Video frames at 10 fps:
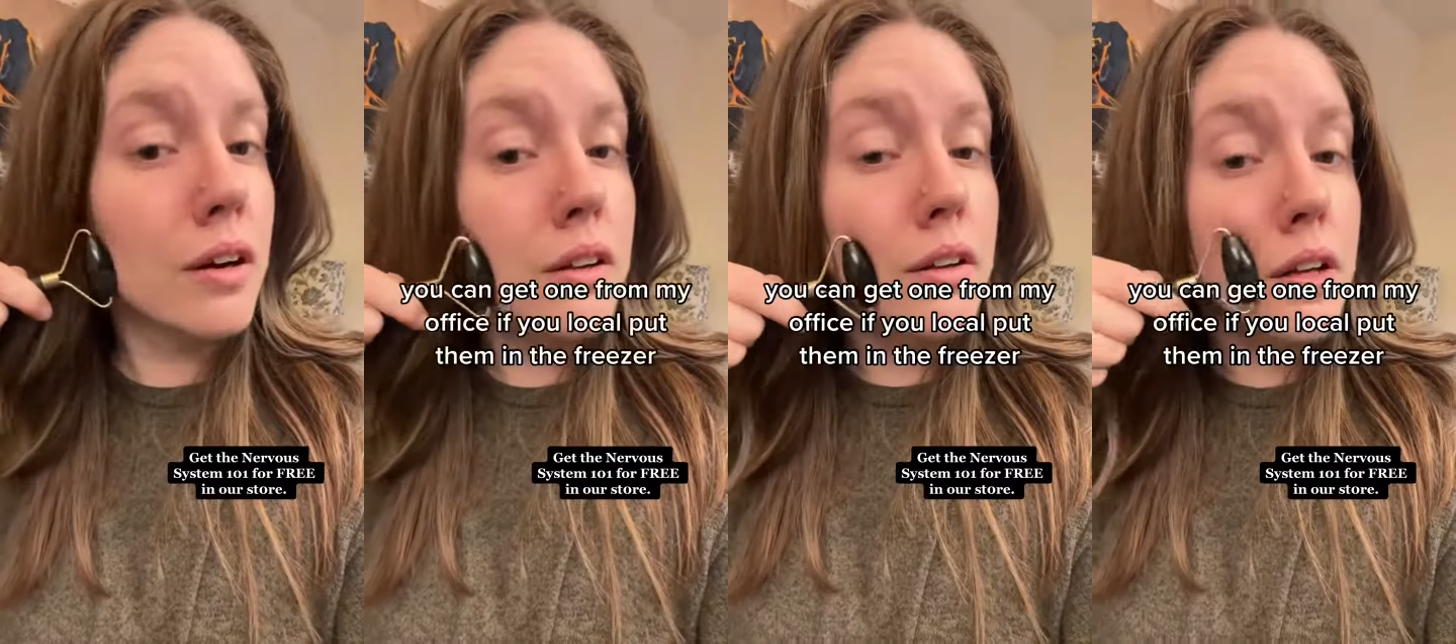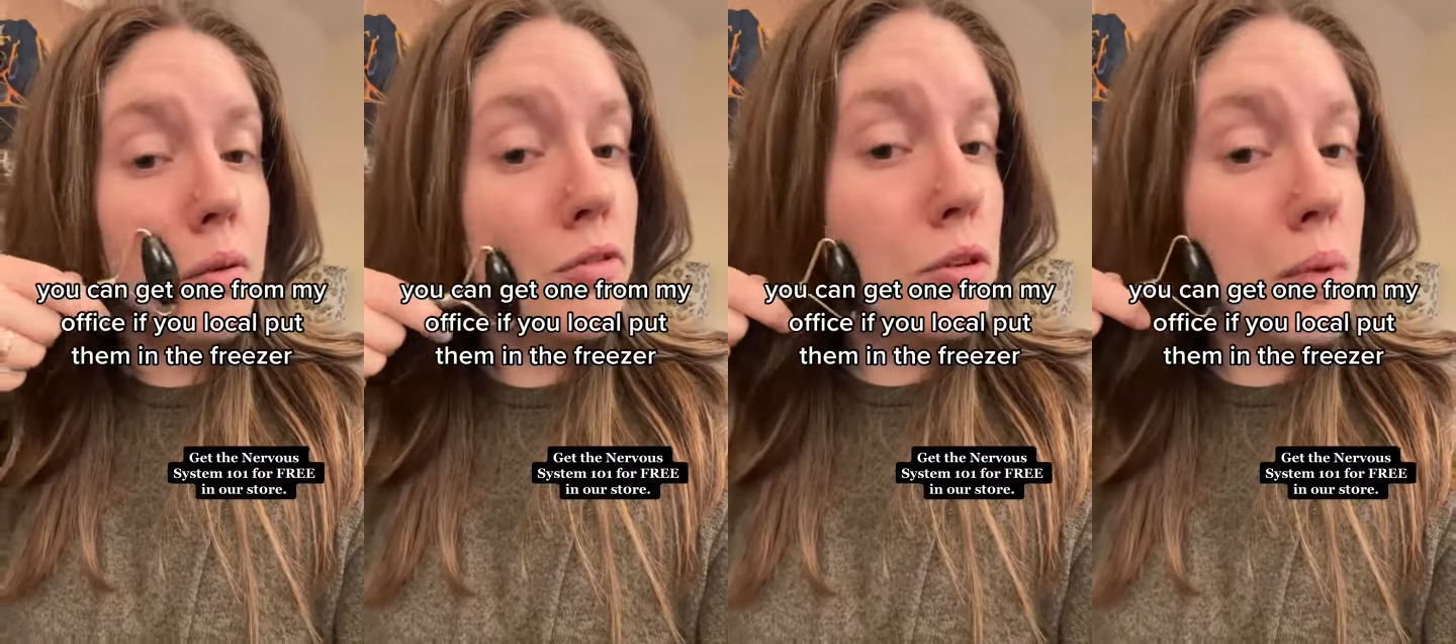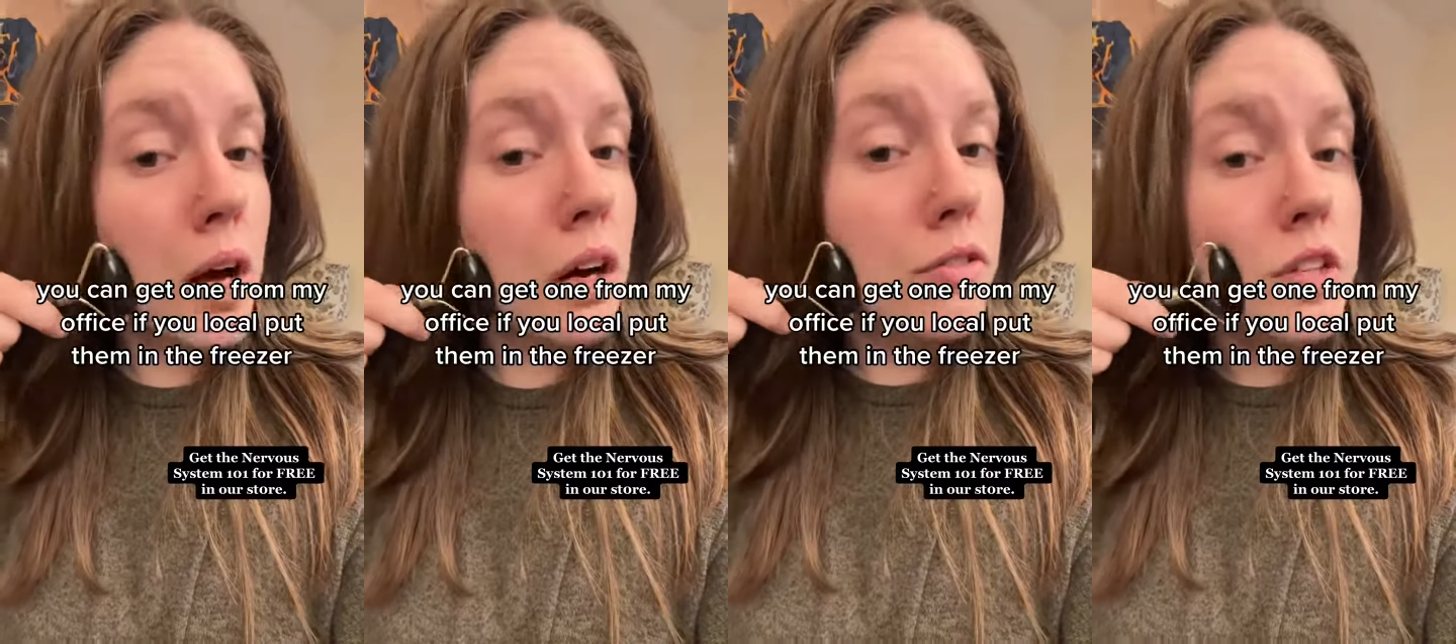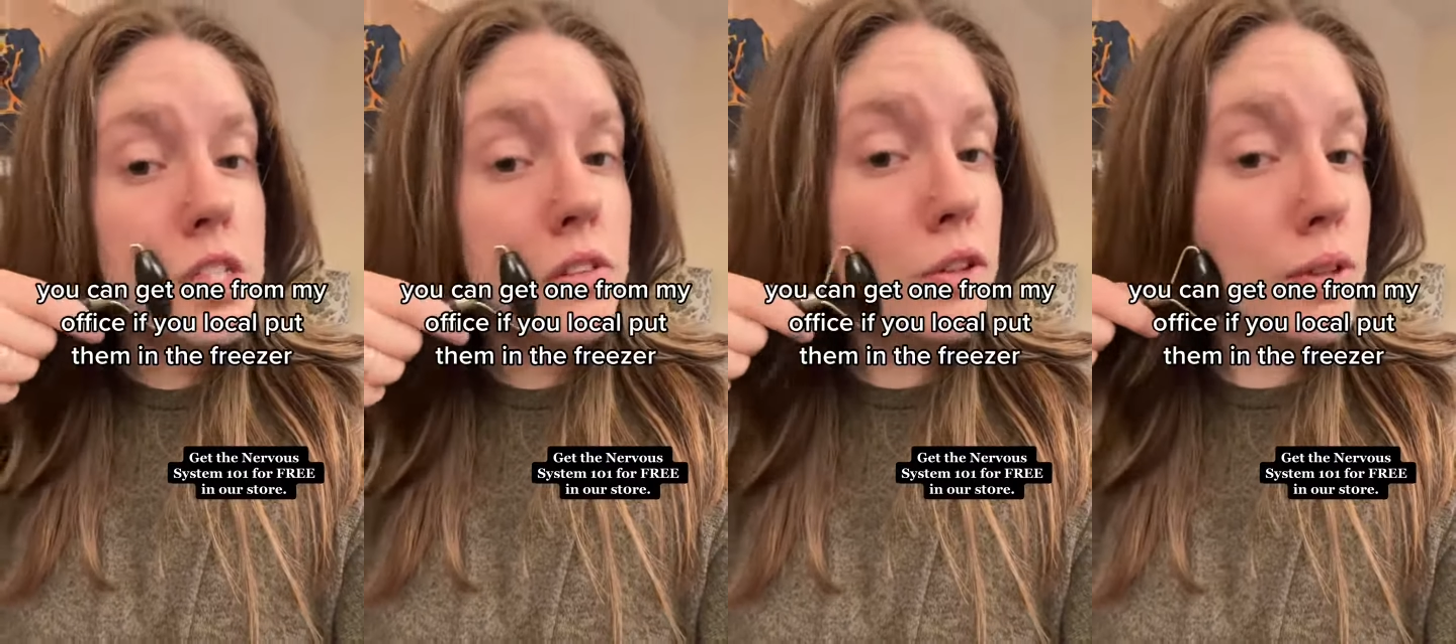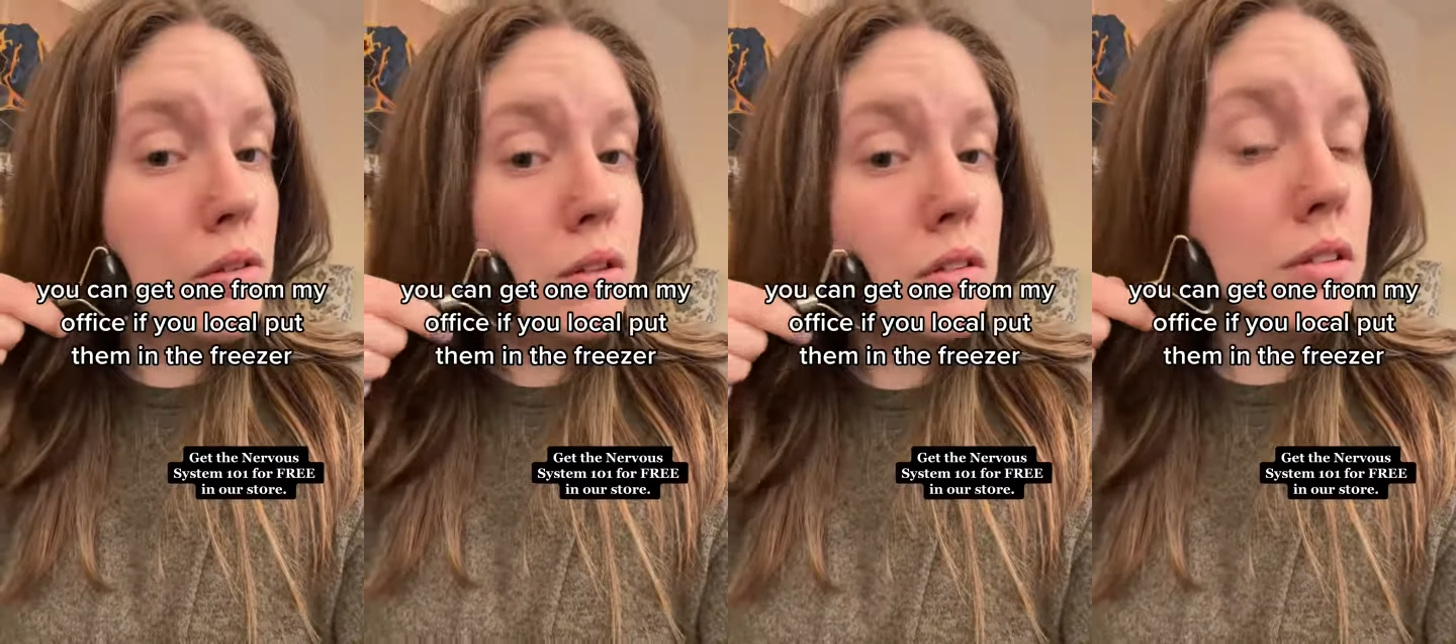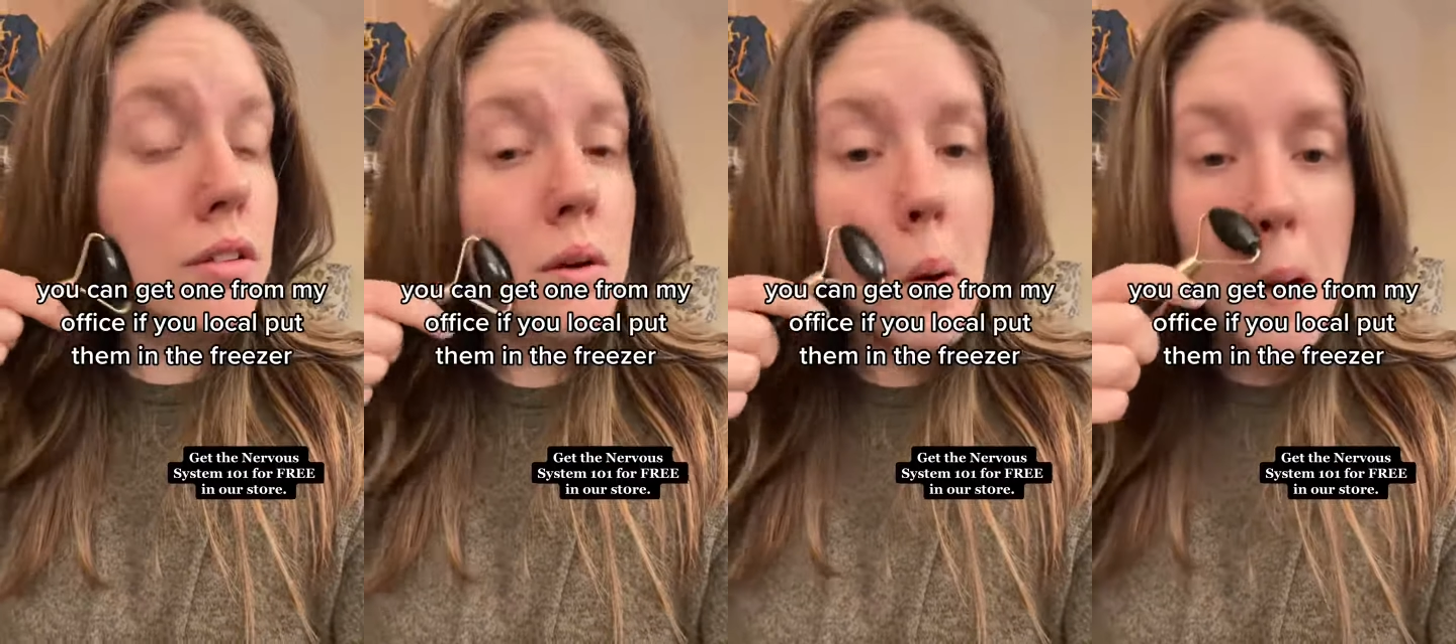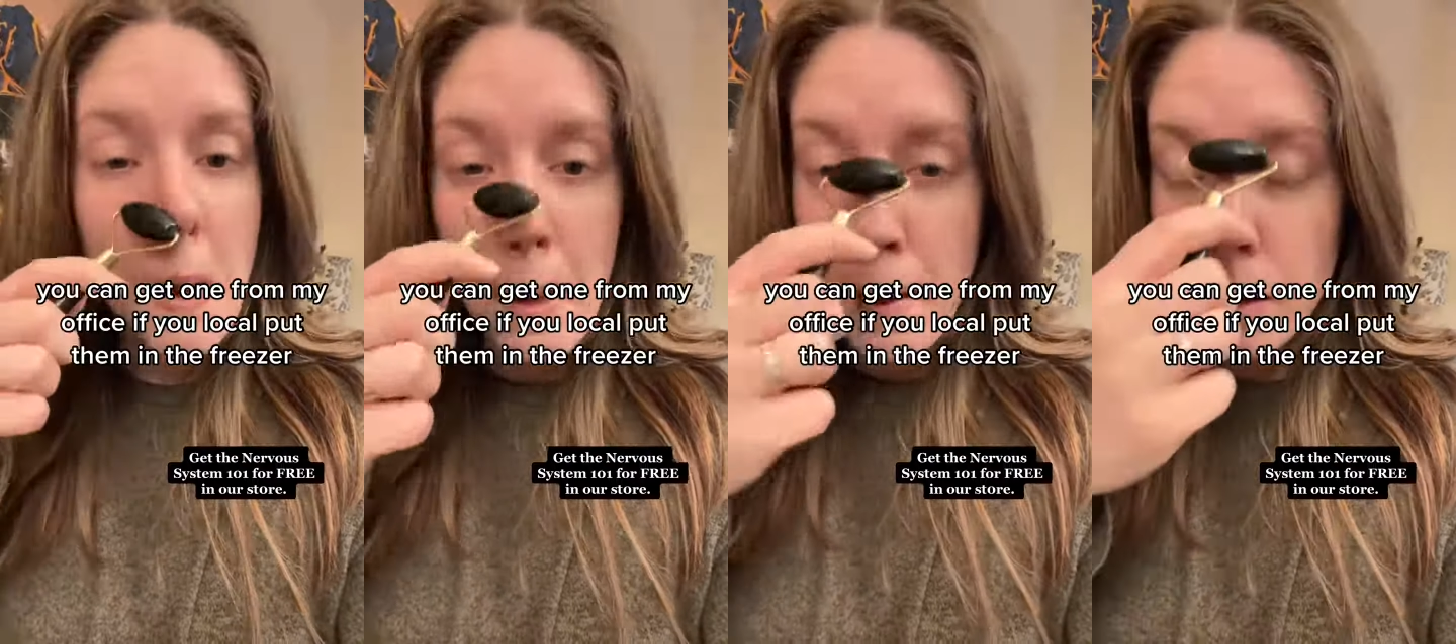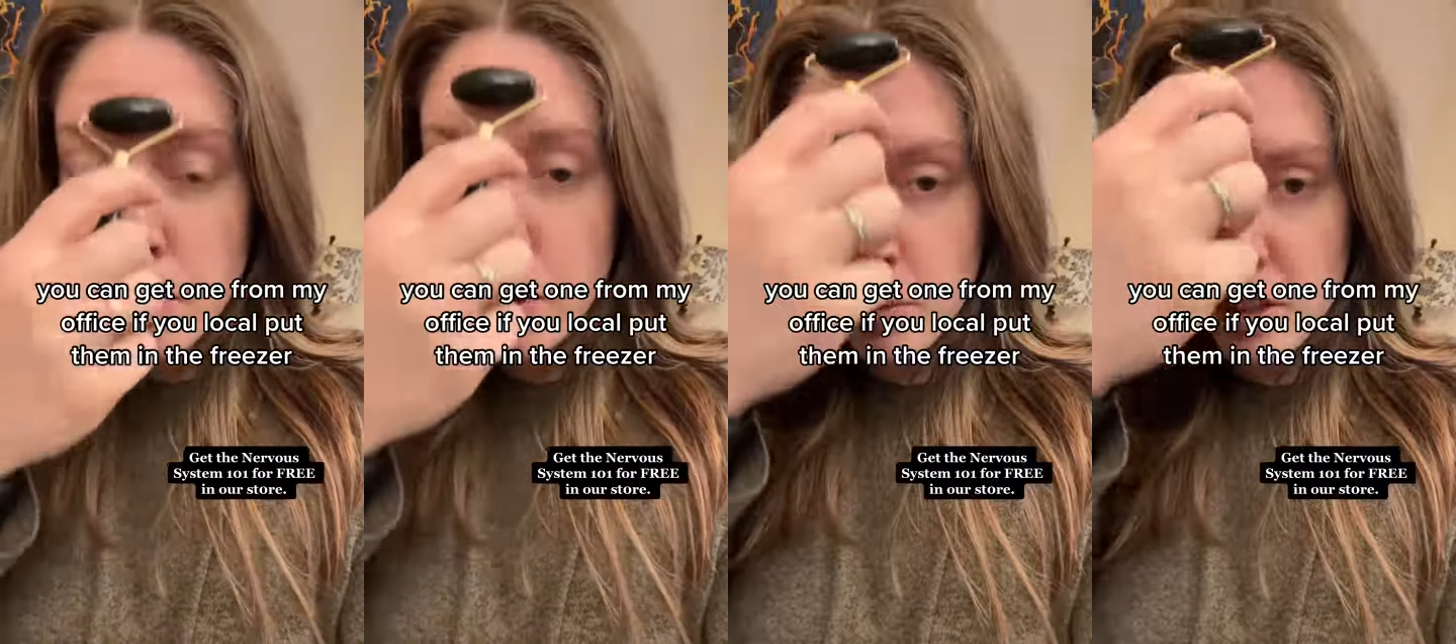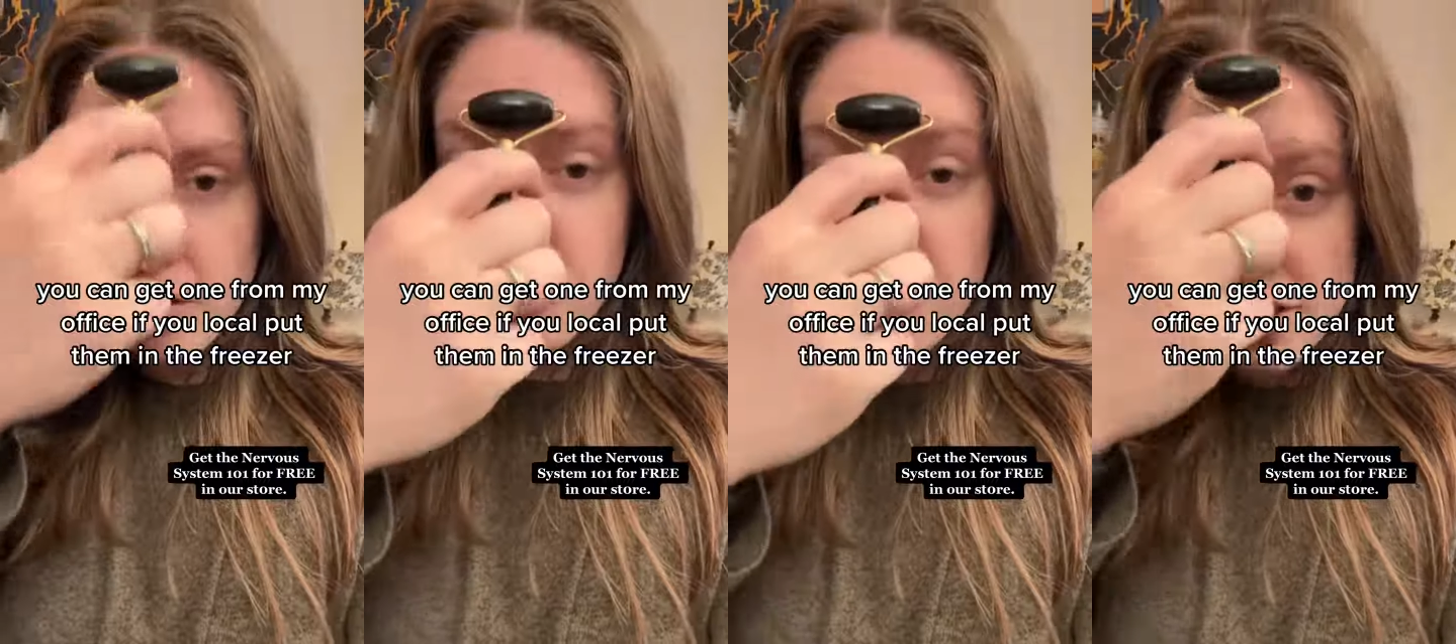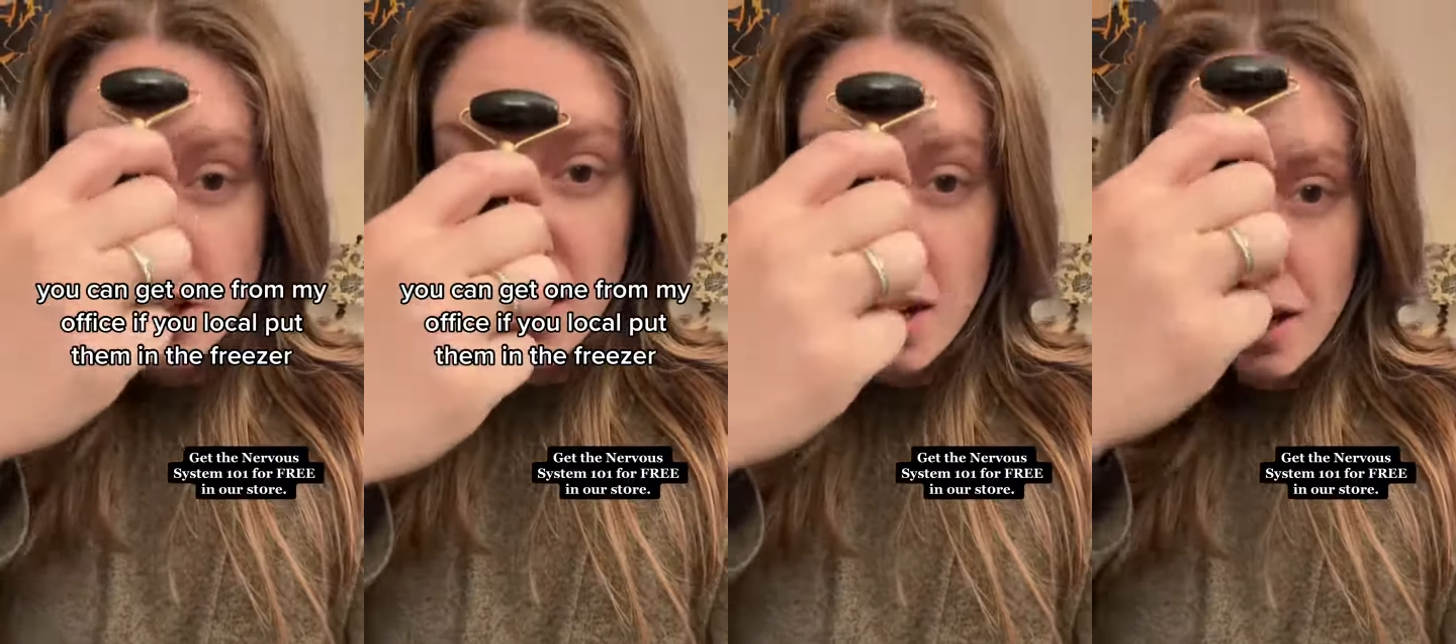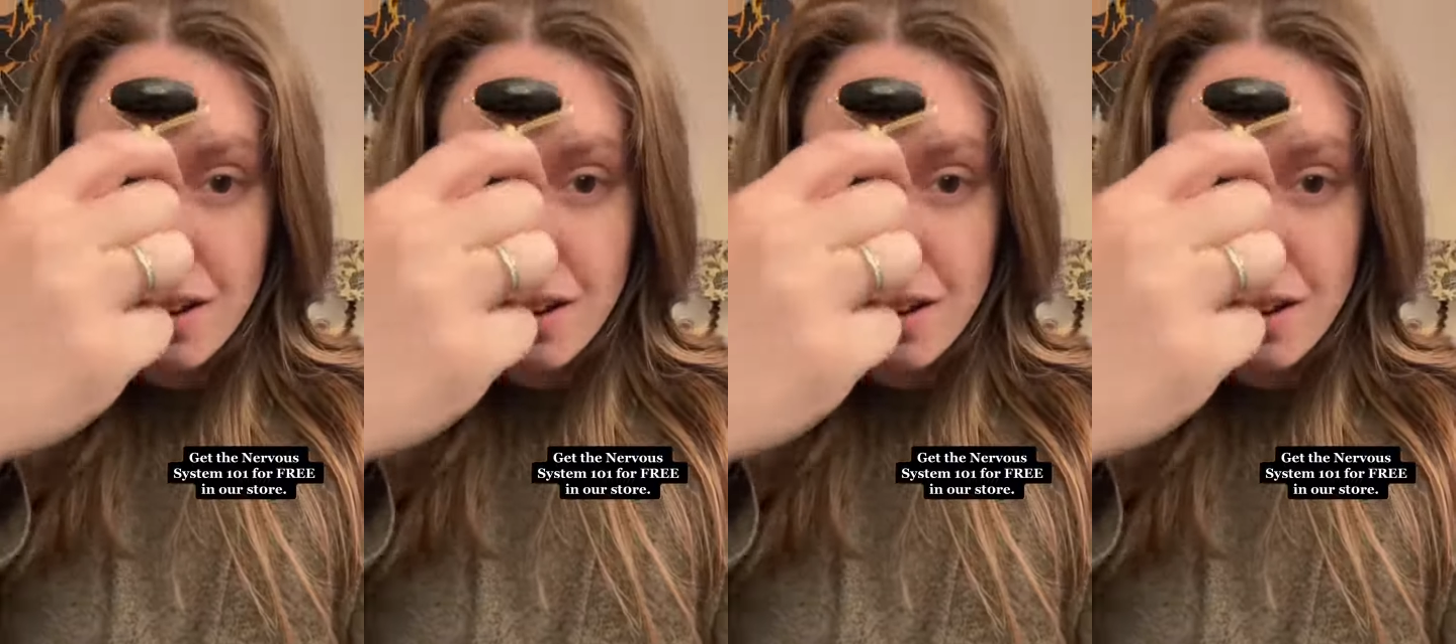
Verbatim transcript: You can get one from my office if you're local. Put them in the freezer.